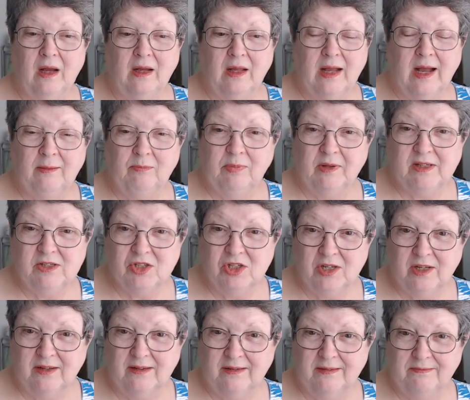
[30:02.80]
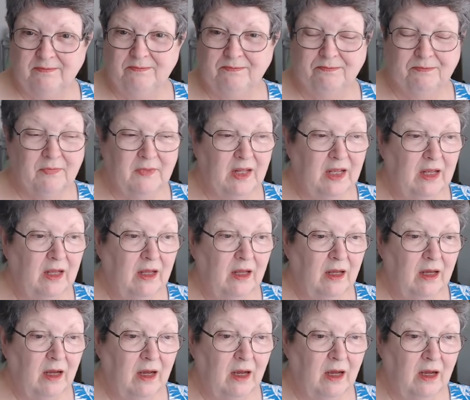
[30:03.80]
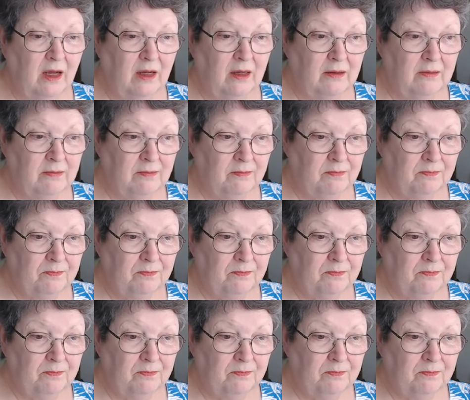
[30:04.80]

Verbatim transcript: God bless you. Um,